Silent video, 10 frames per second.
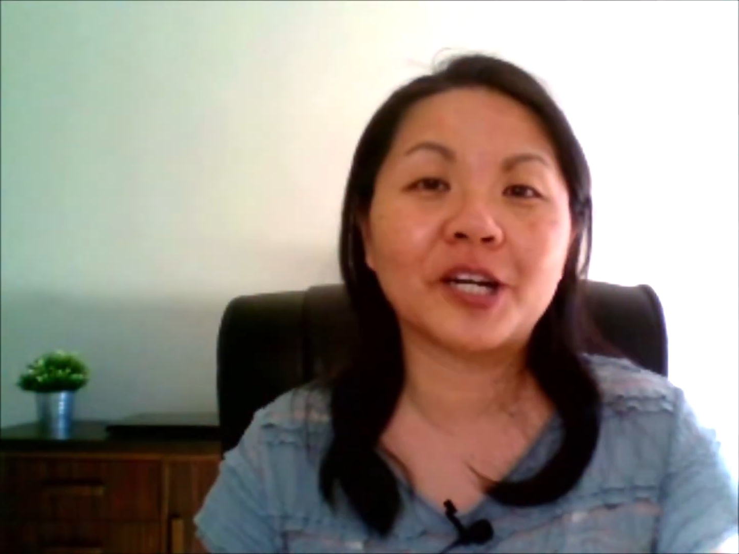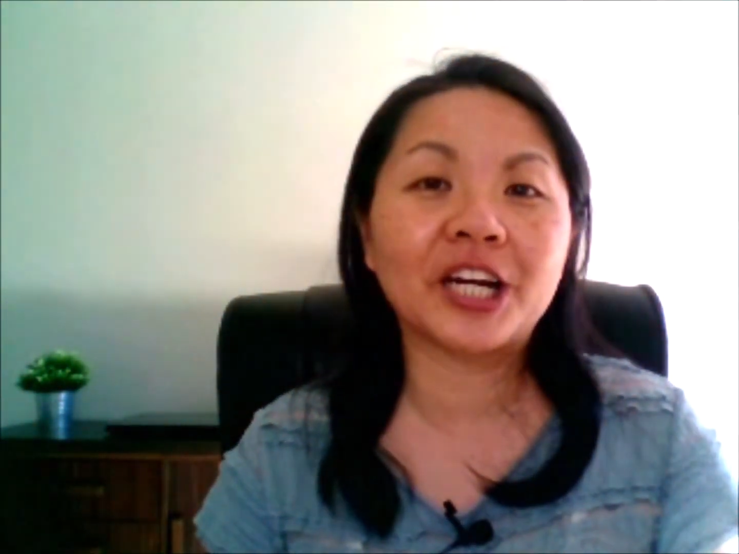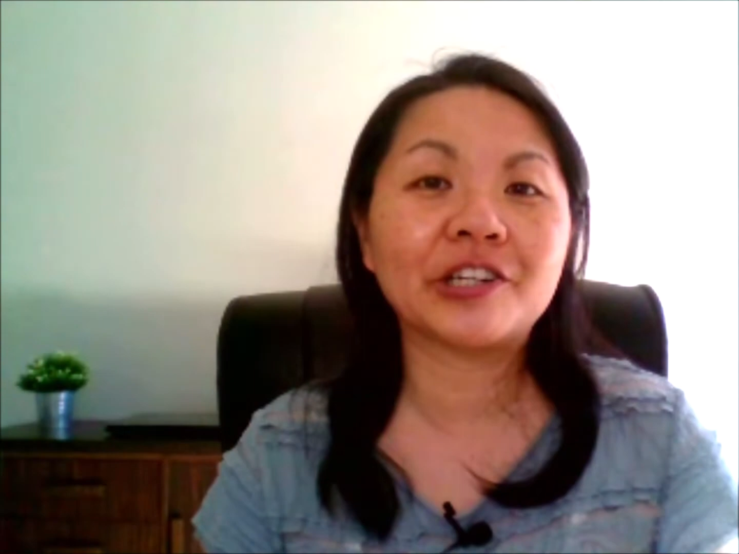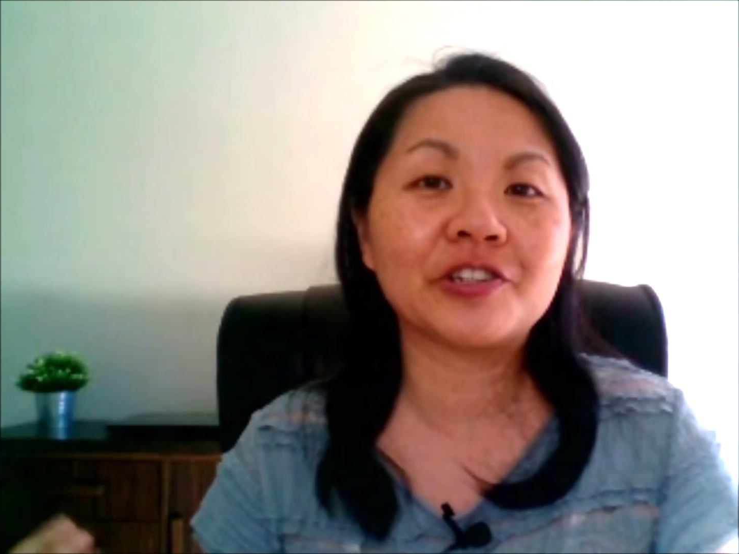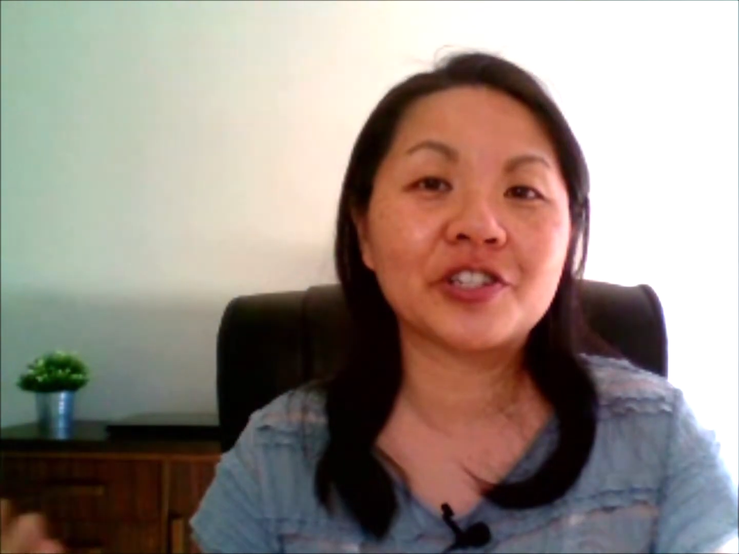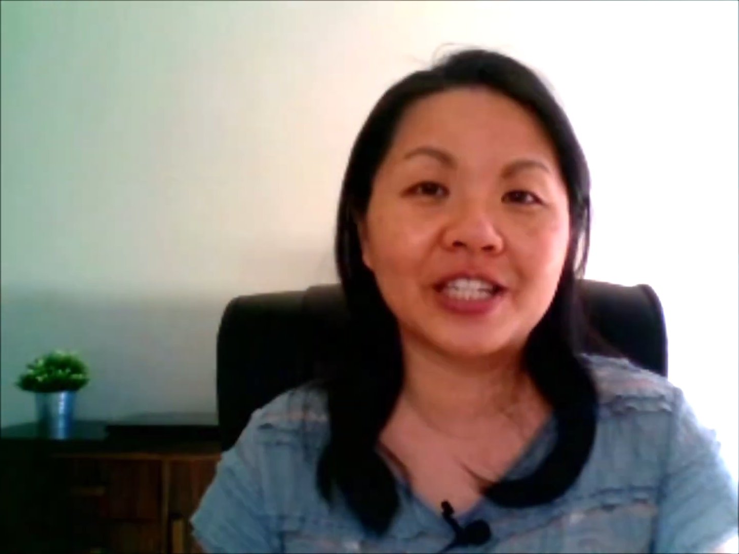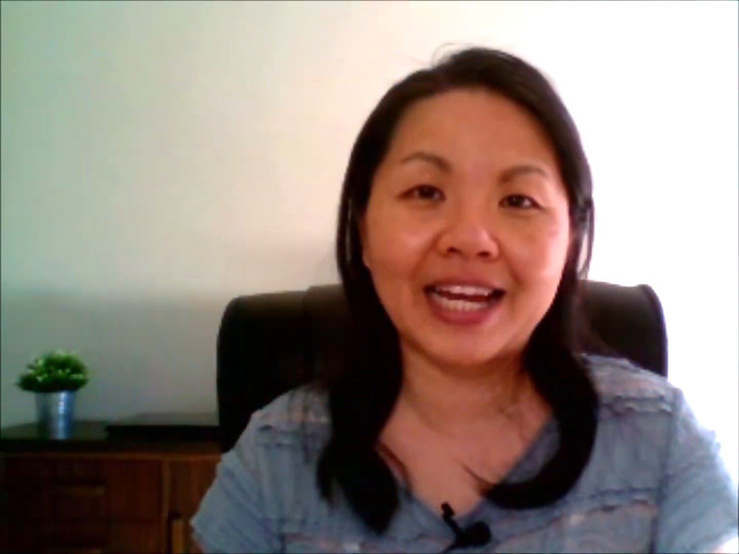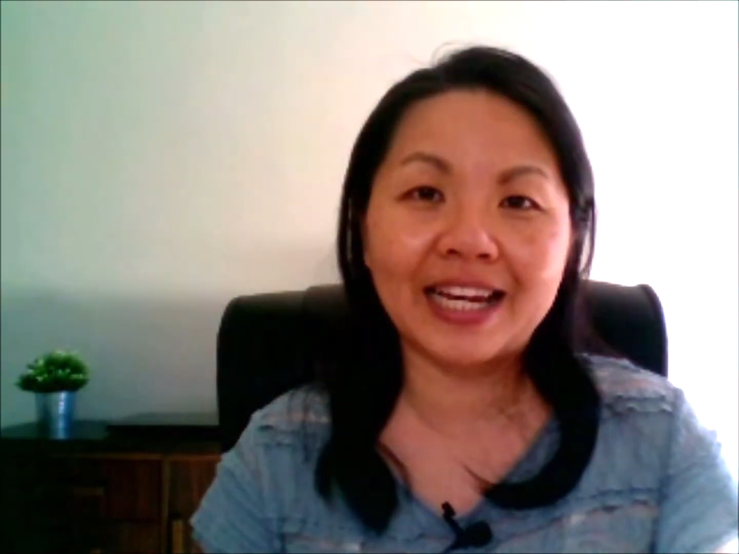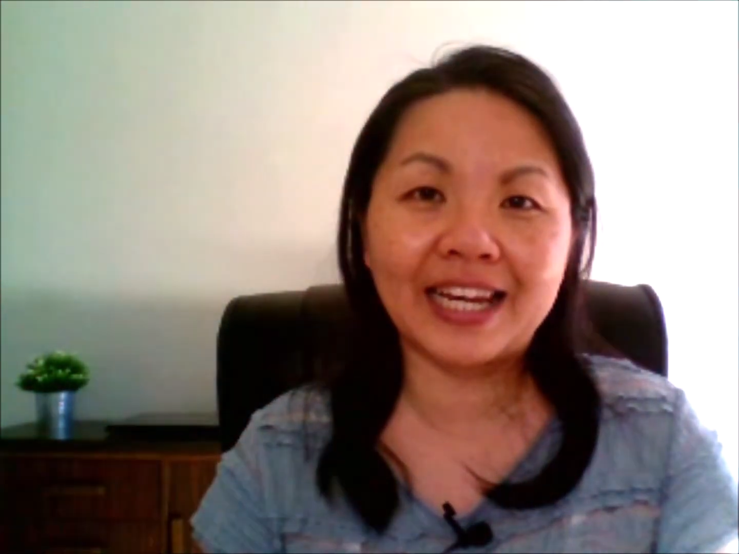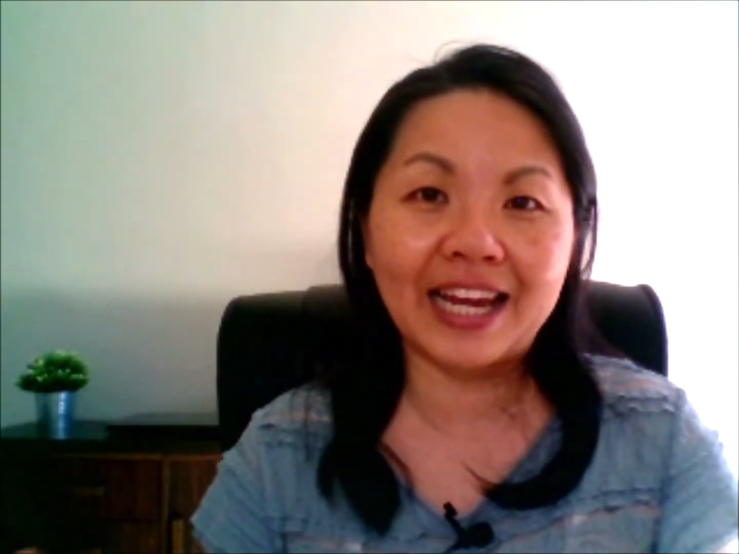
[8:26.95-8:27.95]

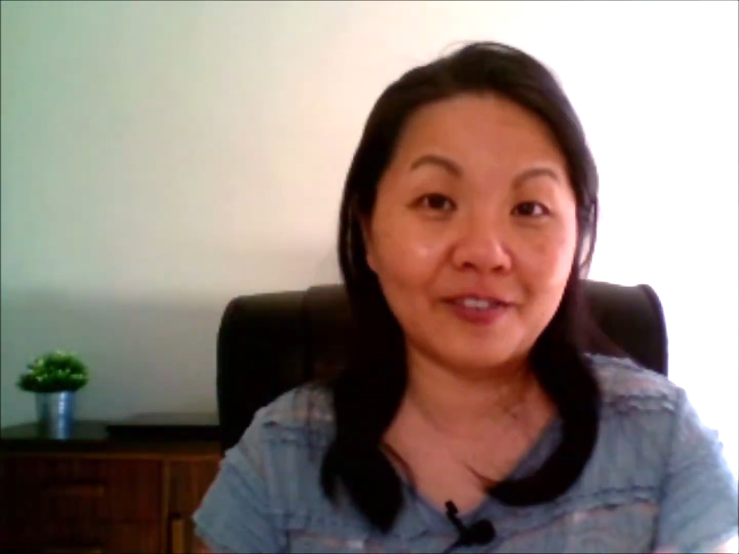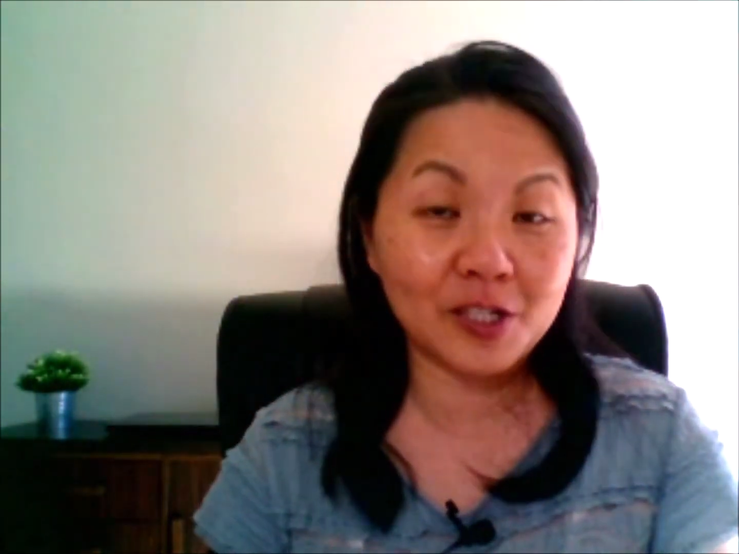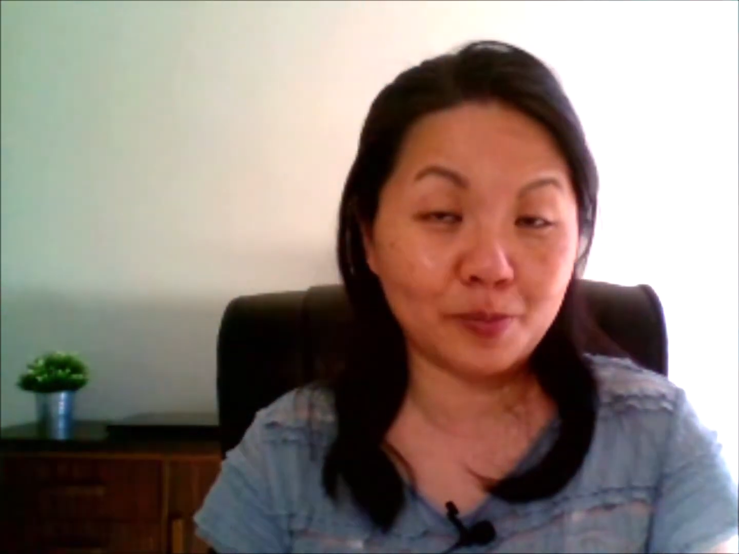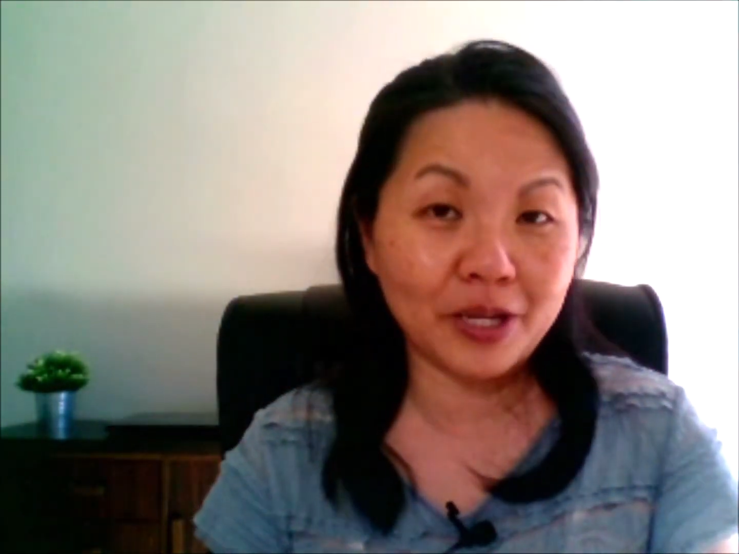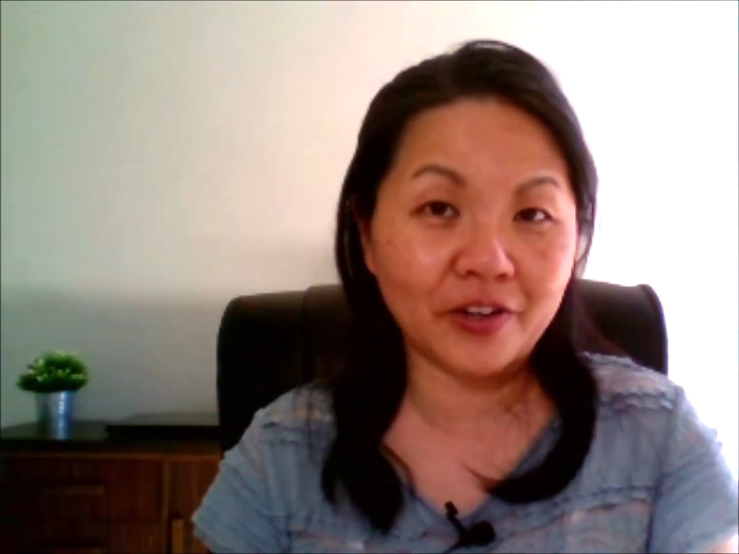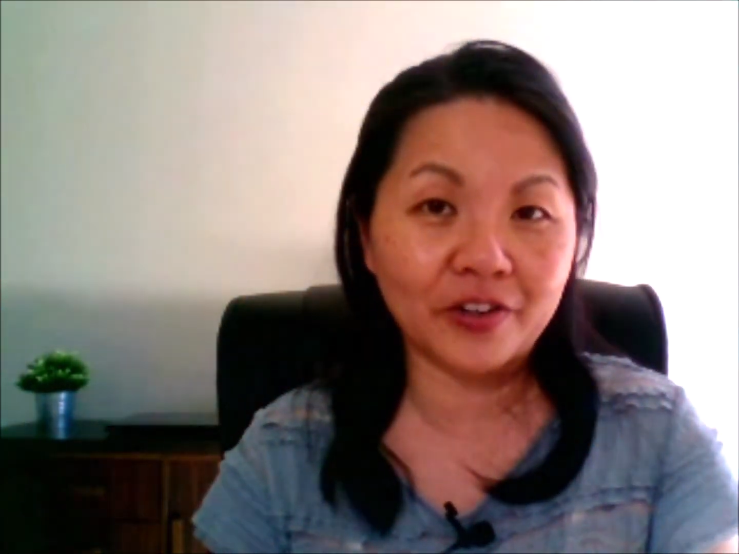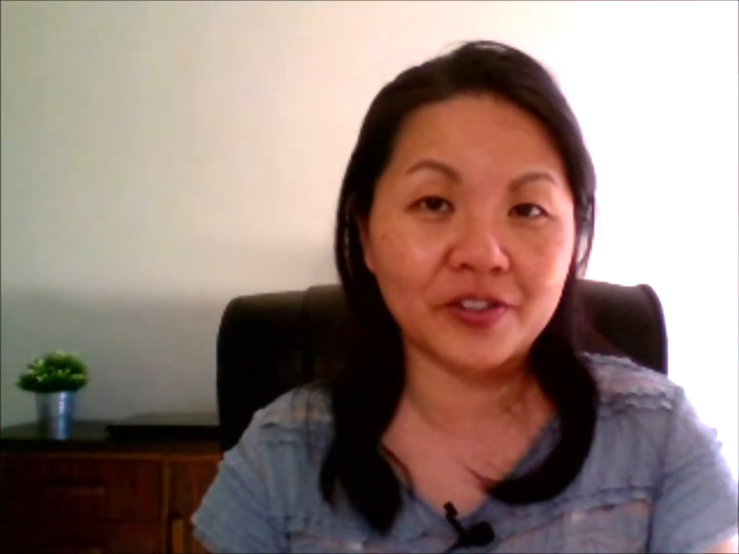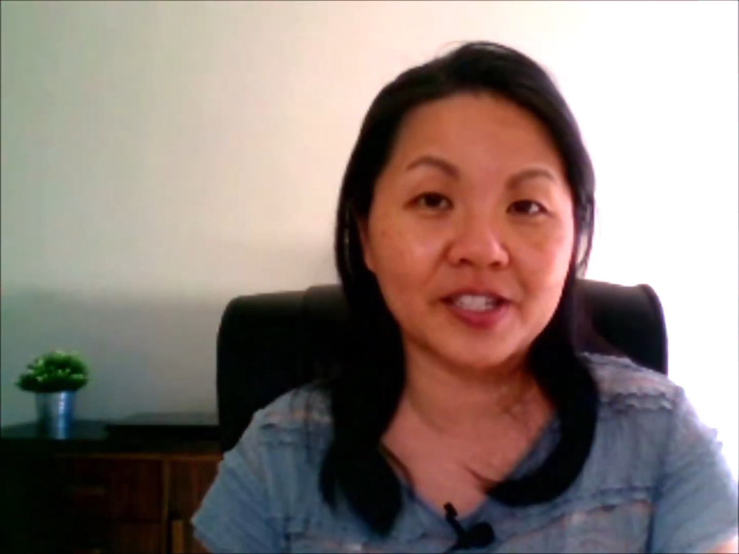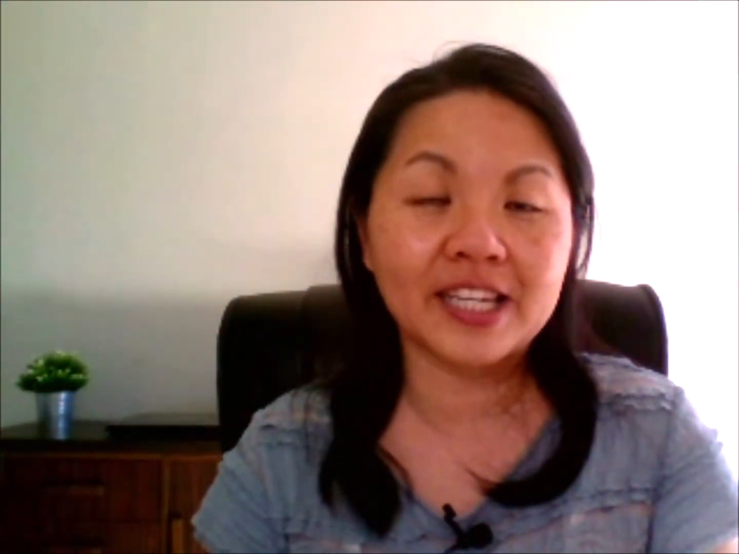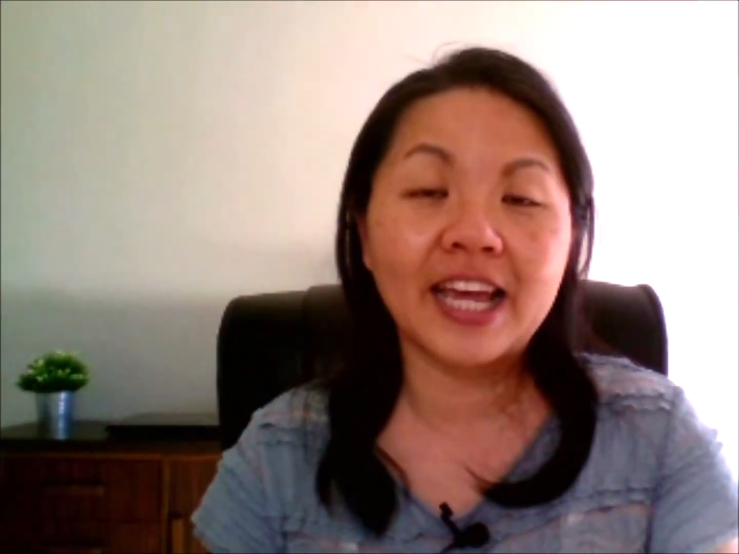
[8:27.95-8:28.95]
understand native
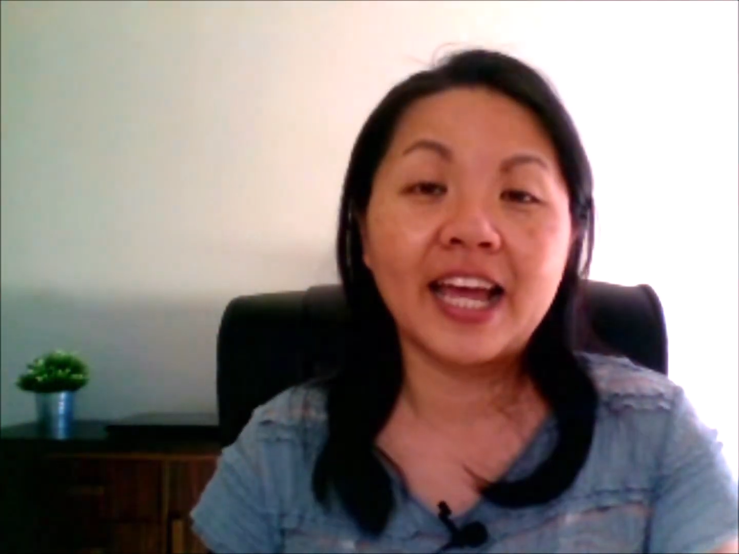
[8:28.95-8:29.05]
speakers.